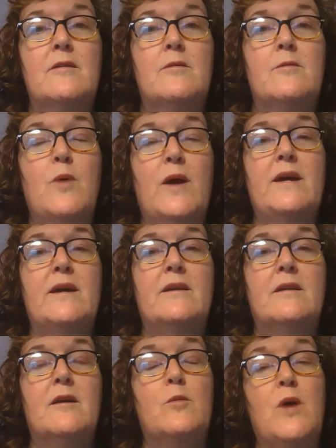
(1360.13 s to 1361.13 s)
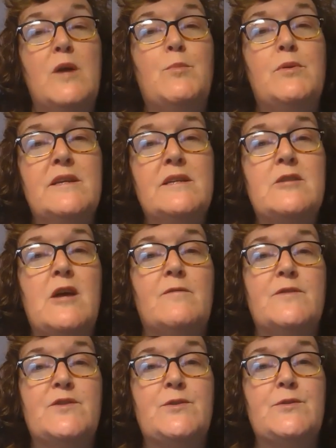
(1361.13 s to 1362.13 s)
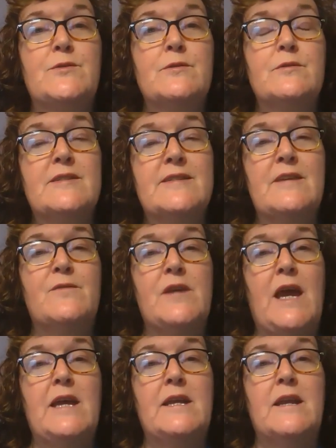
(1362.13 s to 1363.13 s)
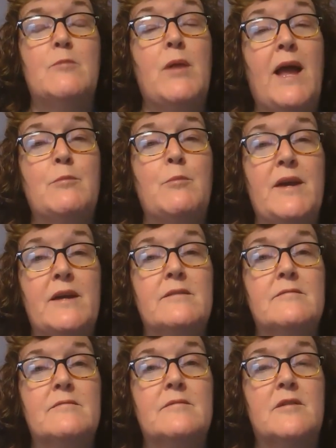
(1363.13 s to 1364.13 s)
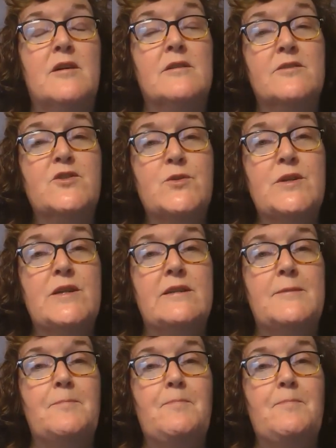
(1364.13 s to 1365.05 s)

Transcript: when a white police officer suffocated a Black man on the street.